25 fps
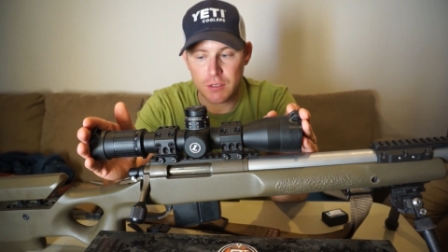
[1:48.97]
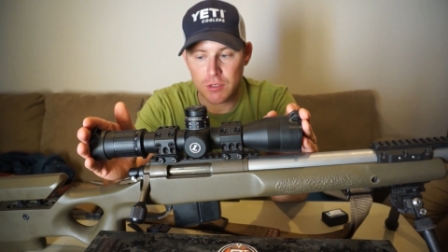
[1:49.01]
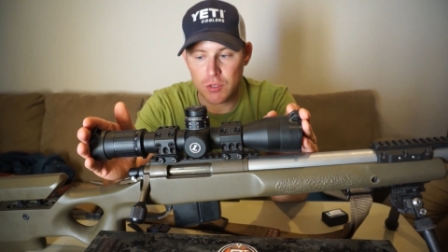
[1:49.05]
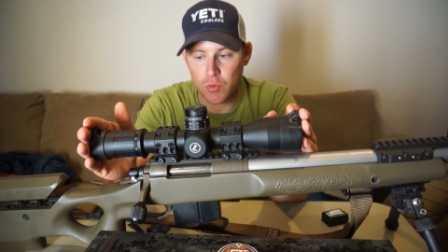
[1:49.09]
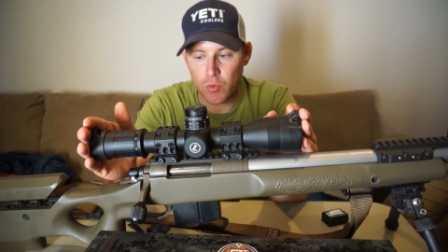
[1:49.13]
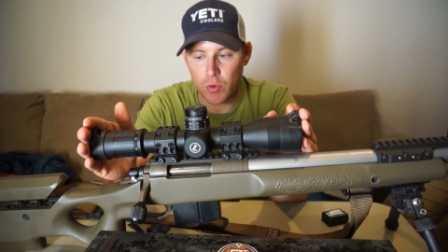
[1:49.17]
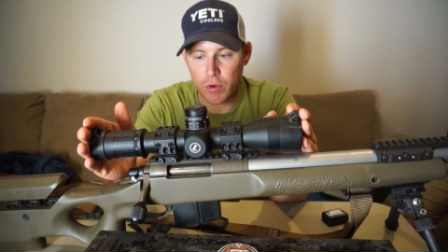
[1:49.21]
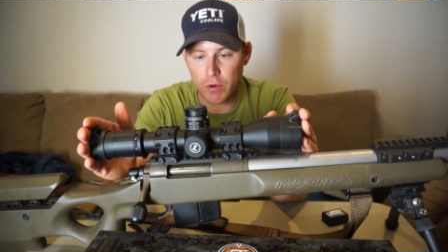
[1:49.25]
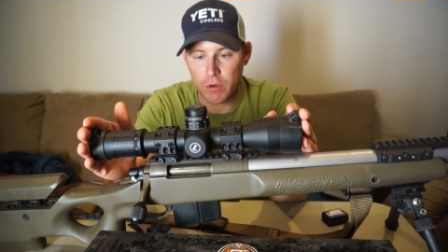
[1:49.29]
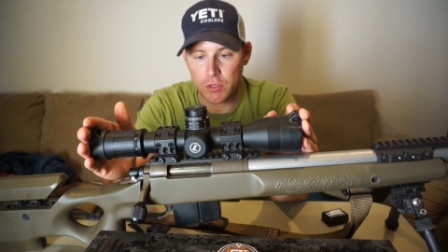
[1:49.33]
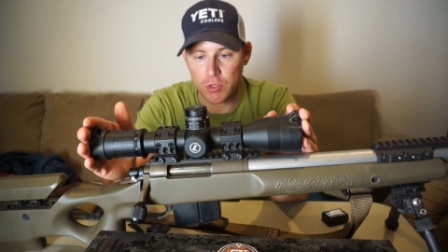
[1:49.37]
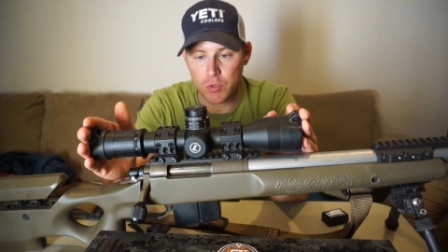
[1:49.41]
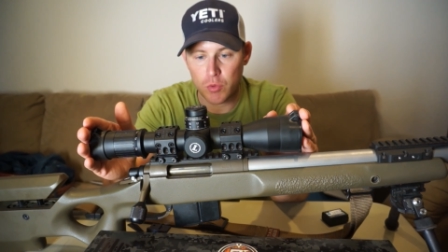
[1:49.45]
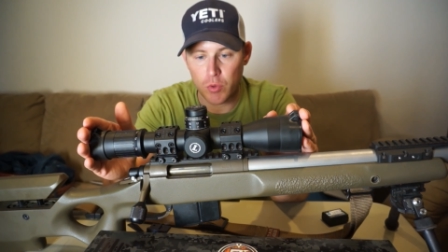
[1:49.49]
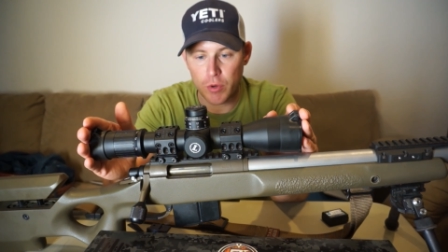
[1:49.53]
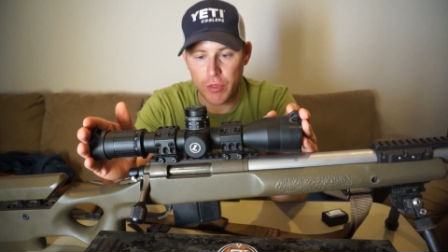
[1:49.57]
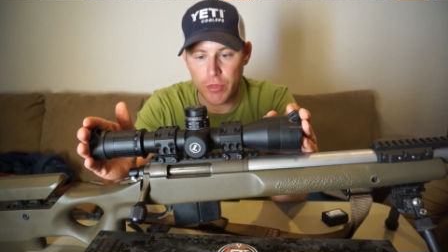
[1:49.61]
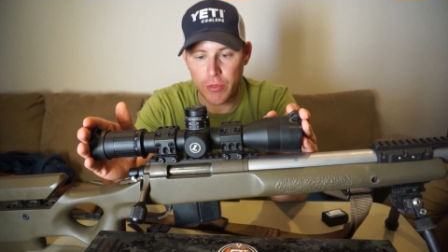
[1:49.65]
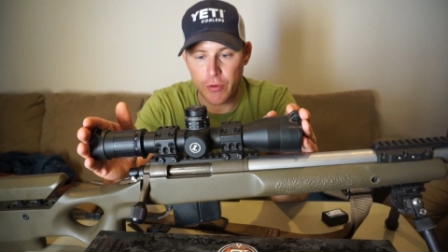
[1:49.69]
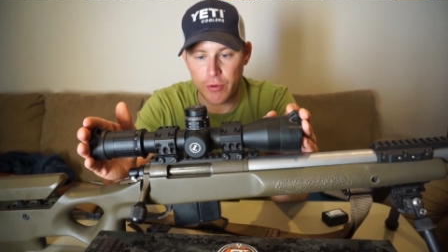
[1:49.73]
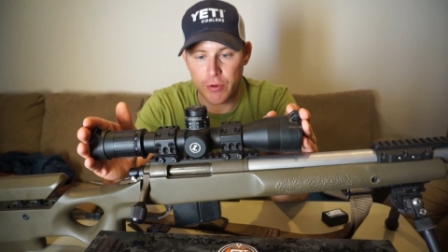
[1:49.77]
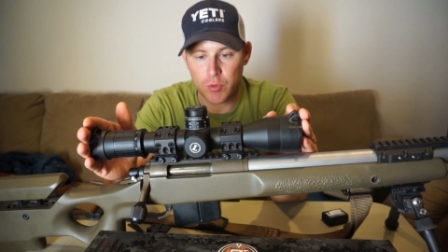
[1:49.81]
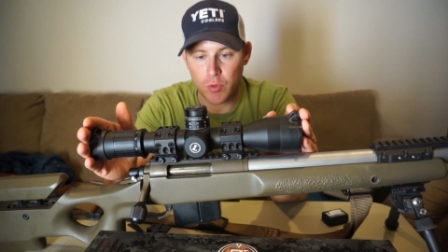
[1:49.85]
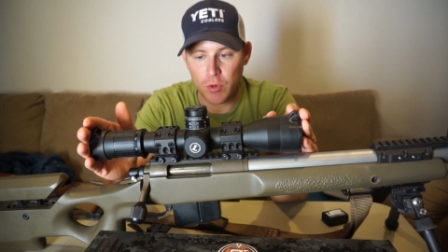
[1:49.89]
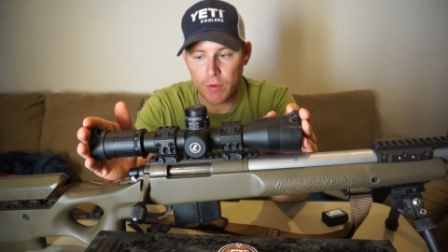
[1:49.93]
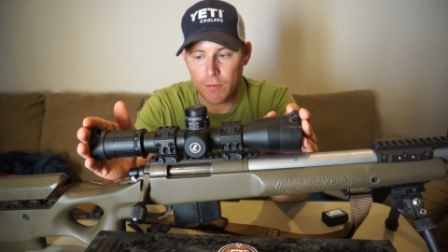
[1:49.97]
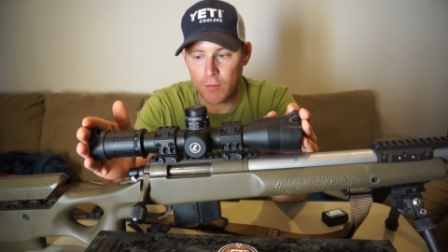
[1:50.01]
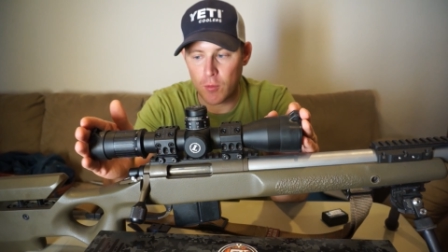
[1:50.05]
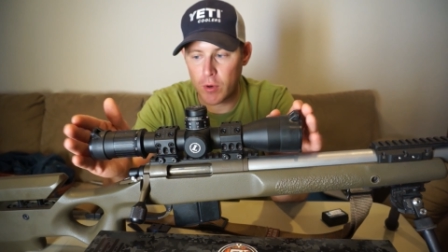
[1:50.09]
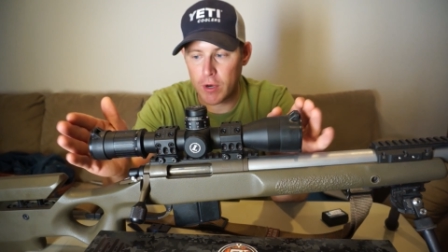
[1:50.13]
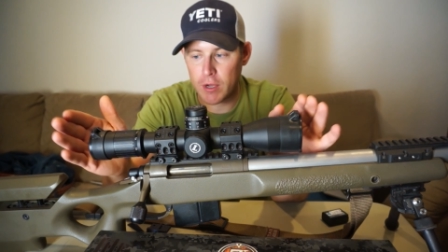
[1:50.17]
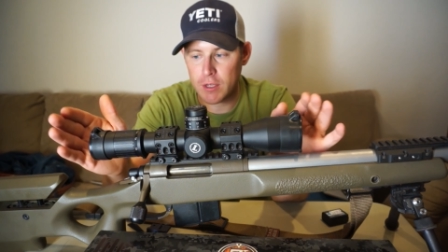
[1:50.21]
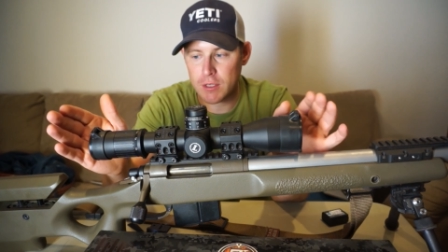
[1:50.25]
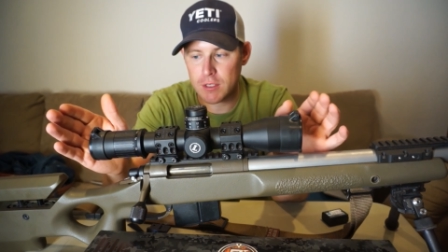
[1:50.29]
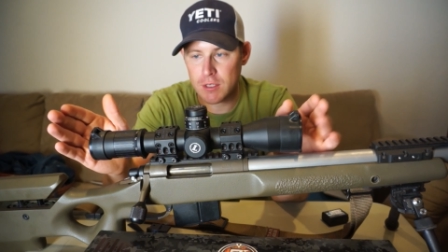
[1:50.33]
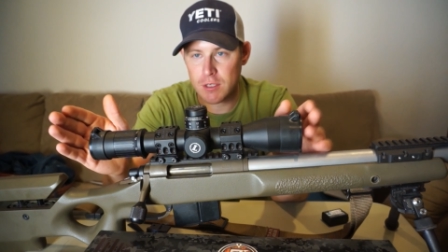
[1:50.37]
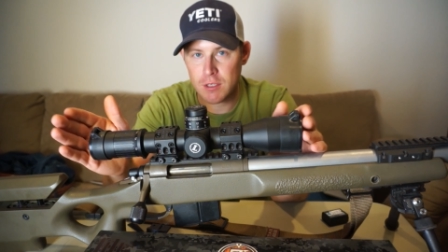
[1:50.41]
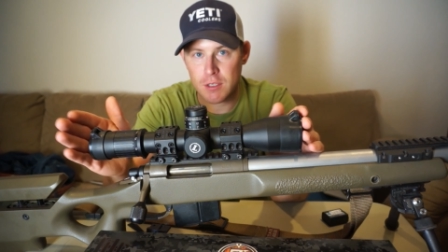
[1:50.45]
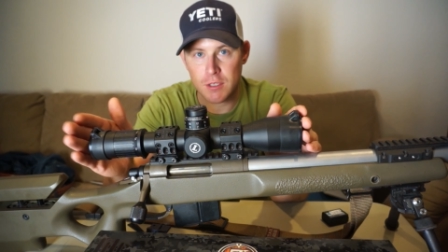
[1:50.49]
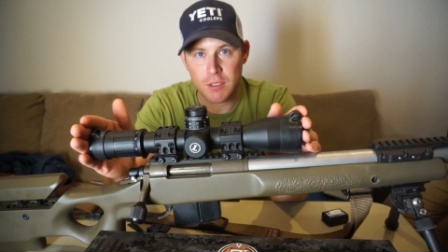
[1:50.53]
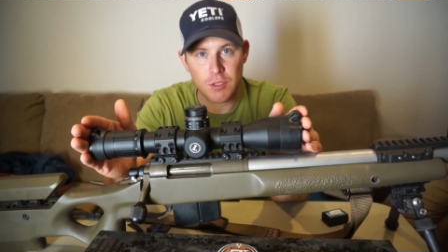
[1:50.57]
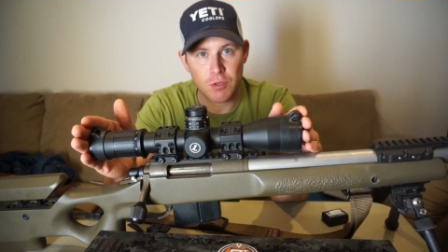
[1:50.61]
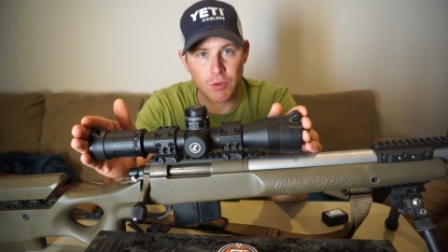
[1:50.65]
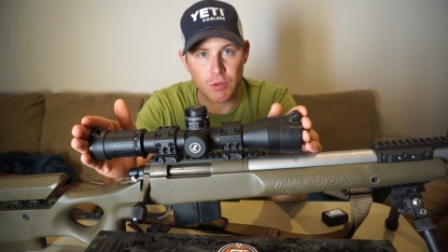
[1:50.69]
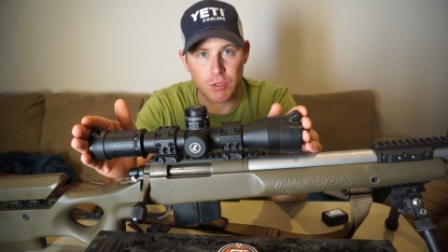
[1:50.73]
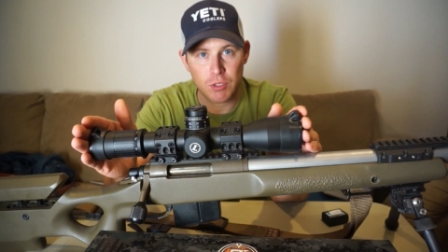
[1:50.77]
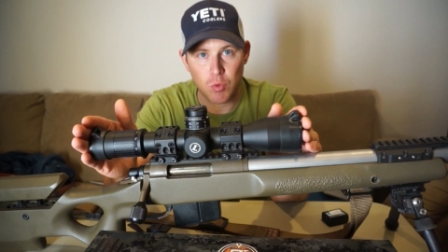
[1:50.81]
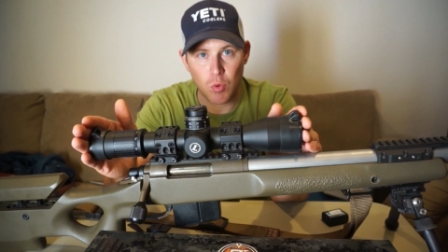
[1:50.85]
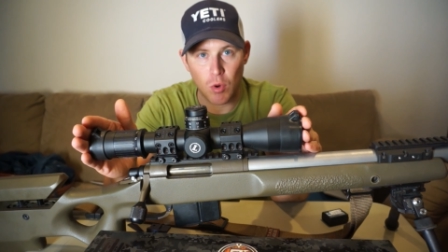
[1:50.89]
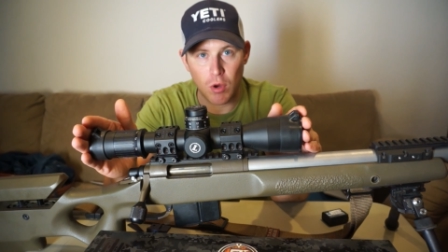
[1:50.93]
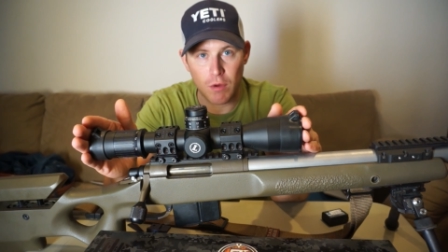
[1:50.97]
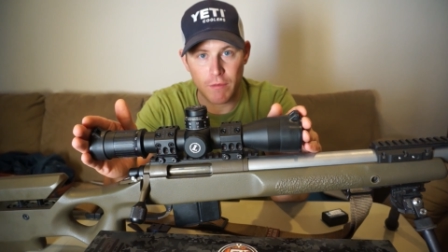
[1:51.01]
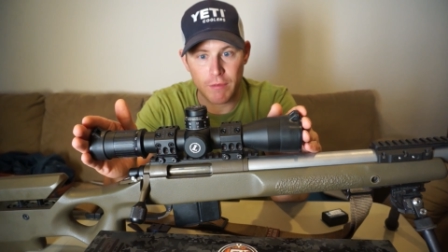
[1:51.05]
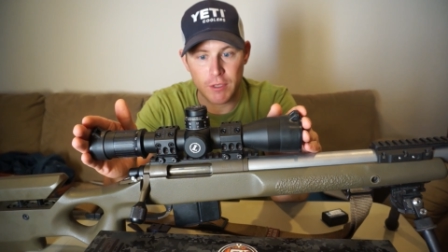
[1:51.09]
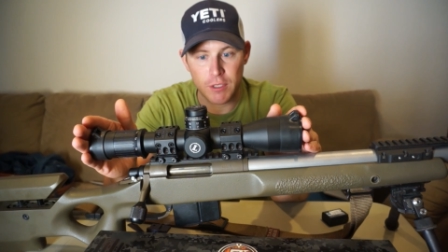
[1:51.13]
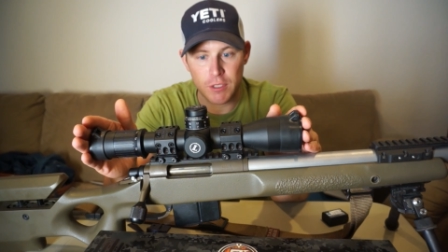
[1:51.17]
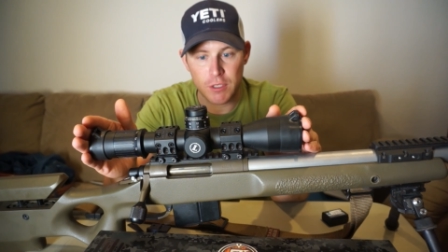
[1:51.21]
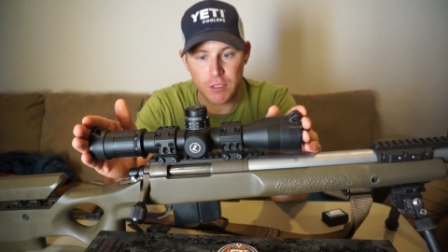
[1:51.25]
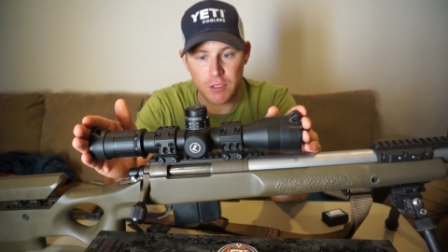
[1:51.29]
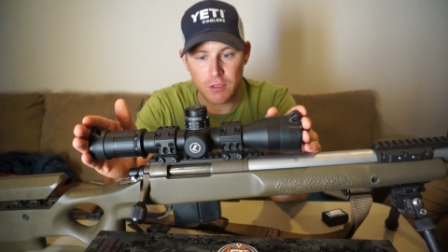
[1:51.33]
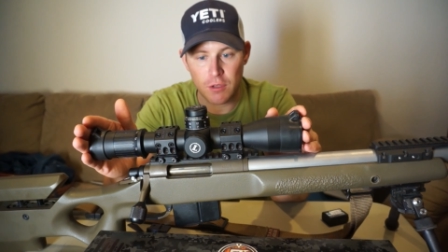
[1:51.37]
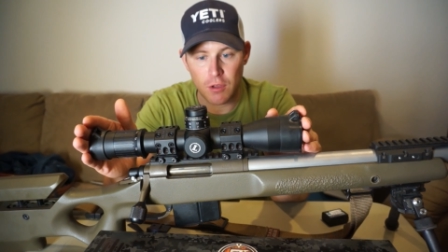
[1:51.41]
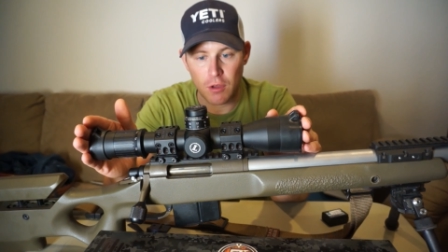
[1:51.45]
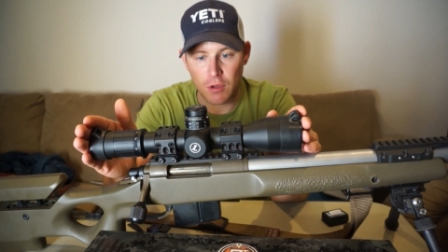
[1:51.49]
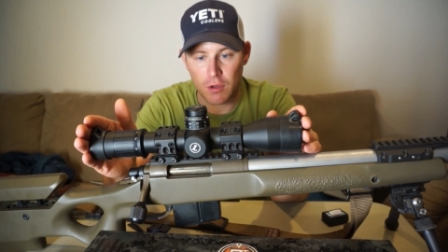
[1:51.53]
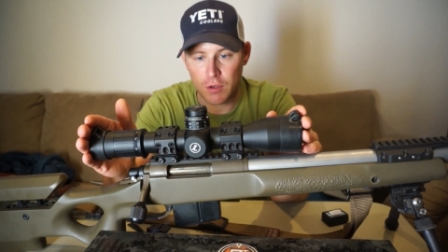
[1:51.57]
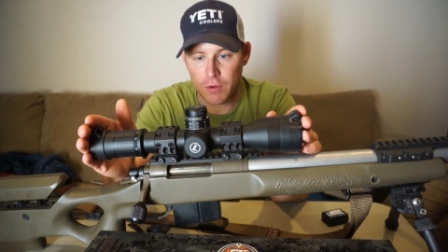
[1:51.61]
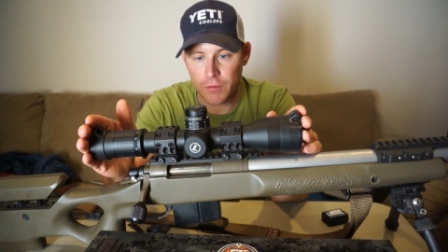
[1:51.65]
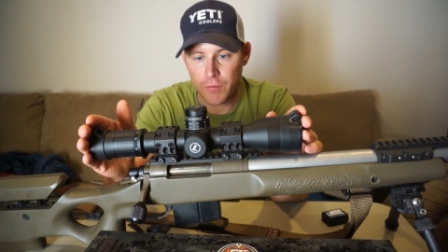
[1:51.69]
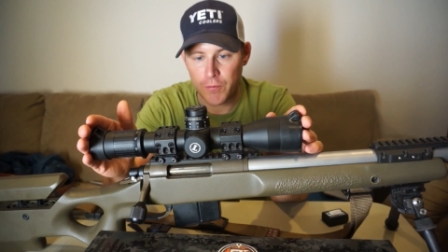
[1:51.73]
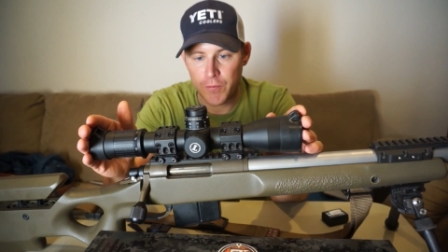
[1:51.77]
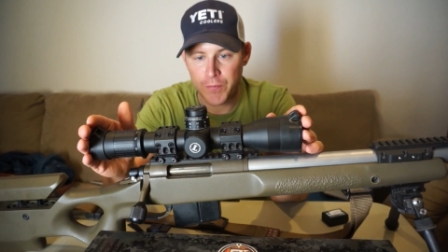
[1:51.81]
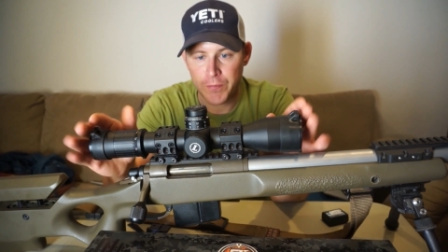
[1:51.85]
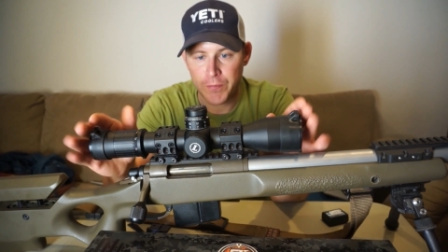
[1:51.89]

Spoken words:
23 or 24 ounces. It's only 12 inches long.